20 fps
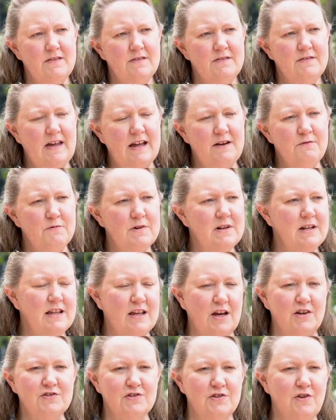that really
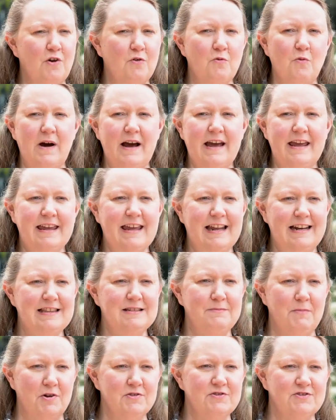goes a long way in getting
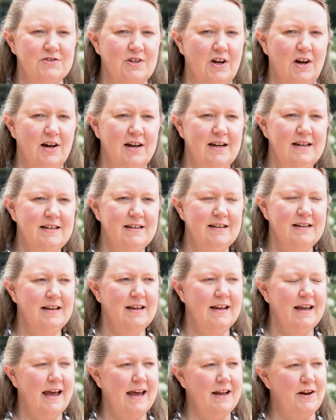them on side.
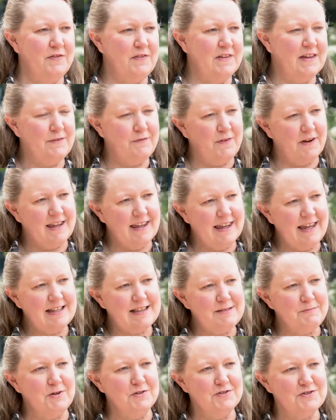And I think if I can get
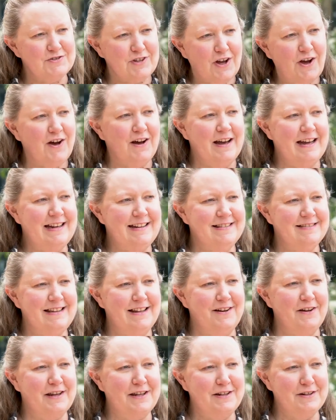them on side,
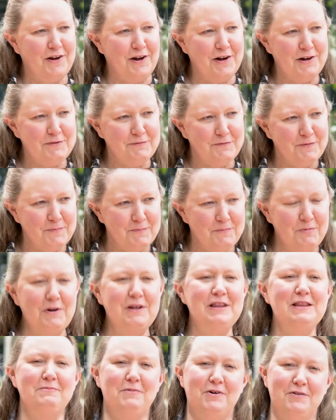then I can kind of
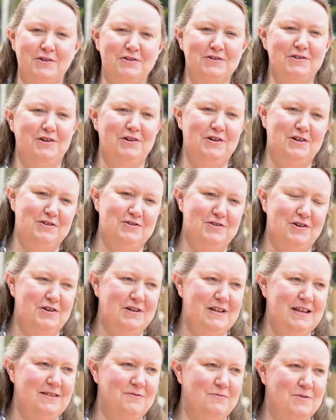bring them on the learning
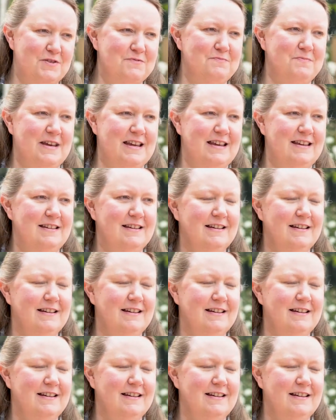journey with me.